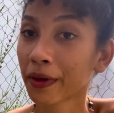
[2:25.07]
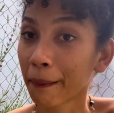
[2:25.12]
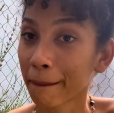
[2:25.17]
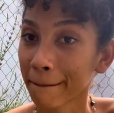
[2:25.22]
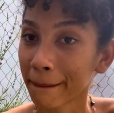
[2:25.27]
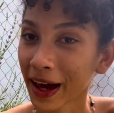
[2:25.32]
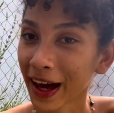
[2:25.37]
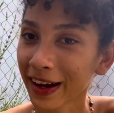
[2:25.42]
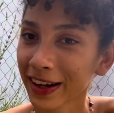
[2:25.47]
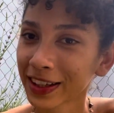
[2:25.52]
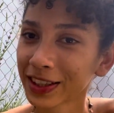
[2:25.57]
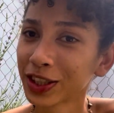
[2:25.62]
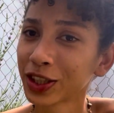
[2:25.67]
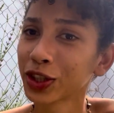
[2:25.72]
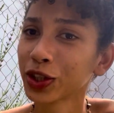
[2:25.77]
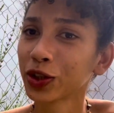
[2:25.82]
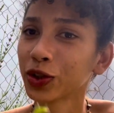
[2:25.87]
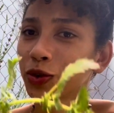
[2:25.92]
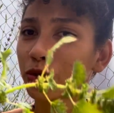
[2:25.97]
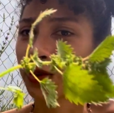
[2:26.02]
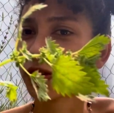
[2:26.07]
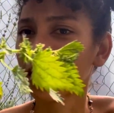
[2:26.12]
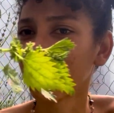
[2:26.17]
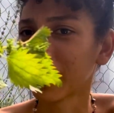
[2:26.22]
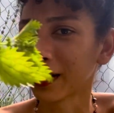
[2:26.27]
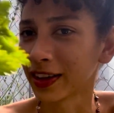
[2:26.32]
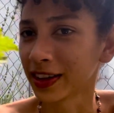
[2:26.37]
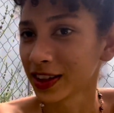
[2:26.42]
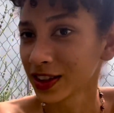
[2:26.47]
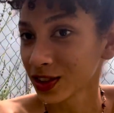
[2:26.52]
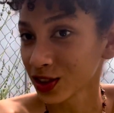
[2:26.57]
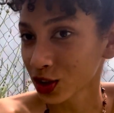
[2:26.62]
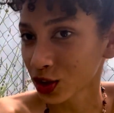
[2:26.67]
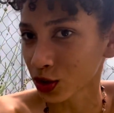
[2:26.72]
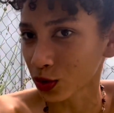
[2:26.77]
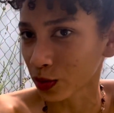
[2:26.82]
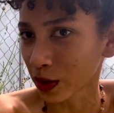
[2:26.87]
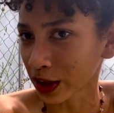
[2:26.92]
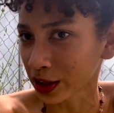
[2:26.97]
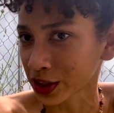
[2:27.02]
Back to the
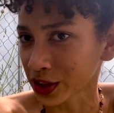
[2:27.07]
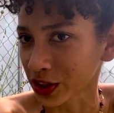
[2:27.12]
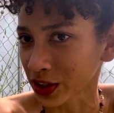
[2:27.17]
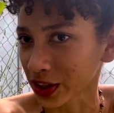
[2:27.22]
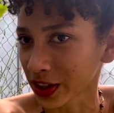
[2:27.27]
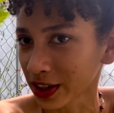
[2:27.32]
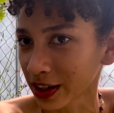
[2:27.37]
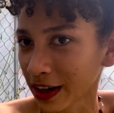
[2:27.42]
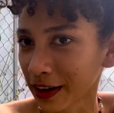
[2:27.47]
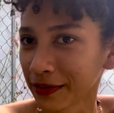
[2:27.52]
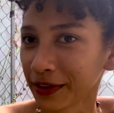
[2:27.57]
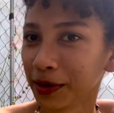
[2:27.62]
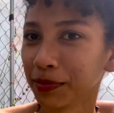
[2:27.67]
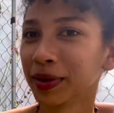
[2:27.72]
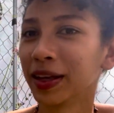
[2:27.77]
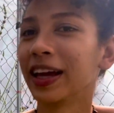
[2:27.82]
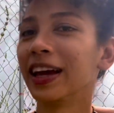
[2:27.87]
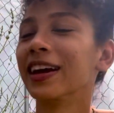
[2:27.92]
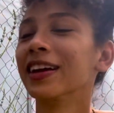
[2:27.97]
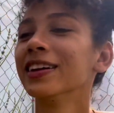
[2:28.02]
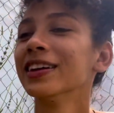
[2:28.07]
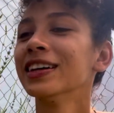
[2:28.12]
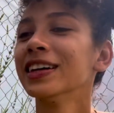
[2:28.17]
structure of the plant.